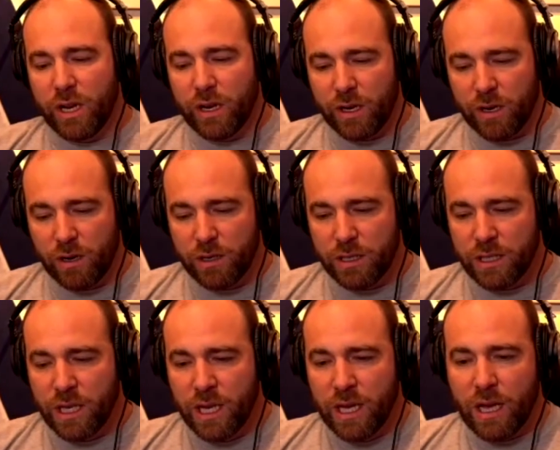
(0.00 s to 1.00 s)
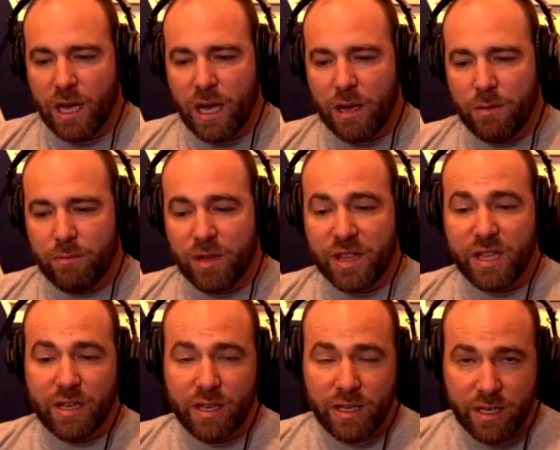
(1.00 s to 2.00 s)
occurs. But the
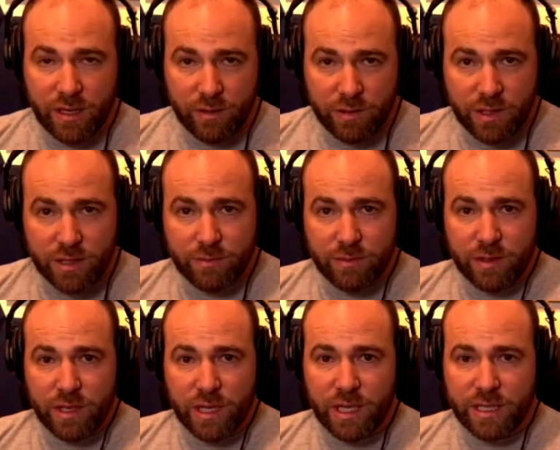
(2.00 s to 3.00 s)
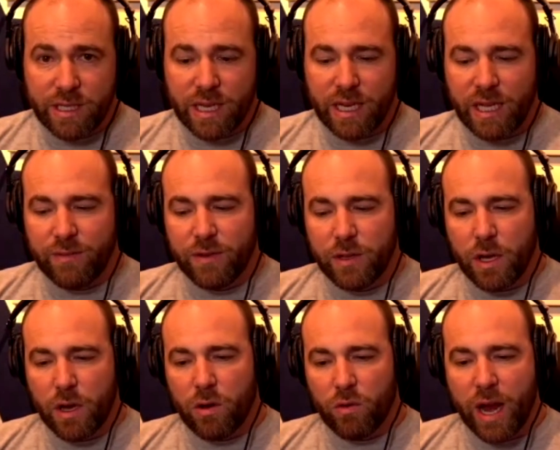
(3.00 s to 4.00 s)
good news is that even
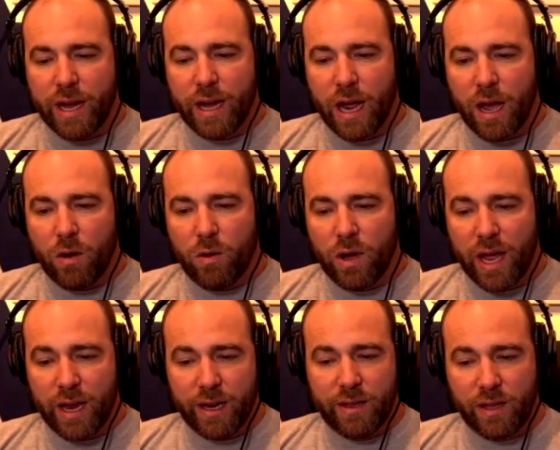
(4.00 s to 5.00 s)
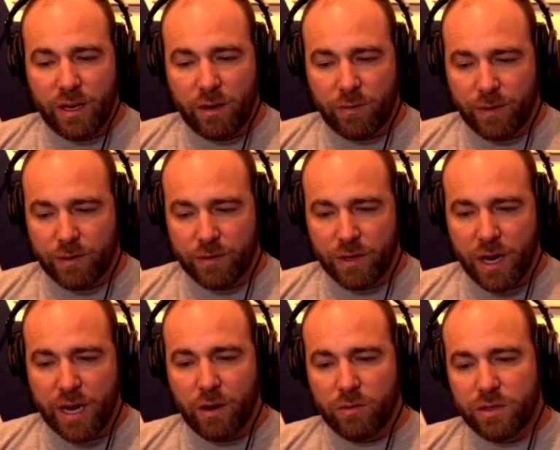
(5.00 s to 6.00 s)
though right now and in the near future,
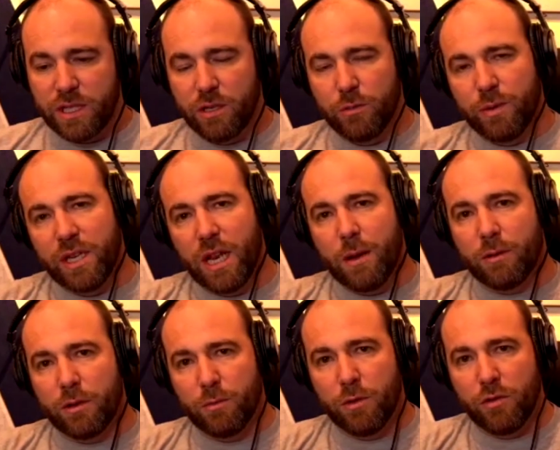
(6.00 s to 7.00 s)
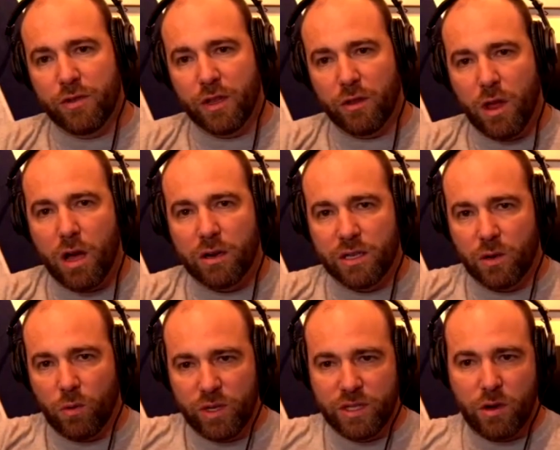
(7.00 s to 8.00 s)
I don't see you being able to move the locked
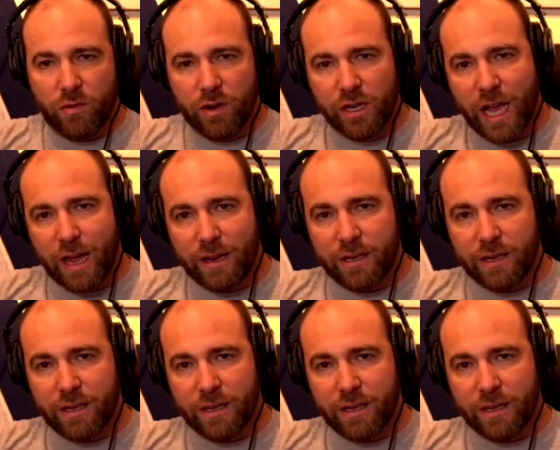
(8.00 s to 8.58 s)
coins over yet,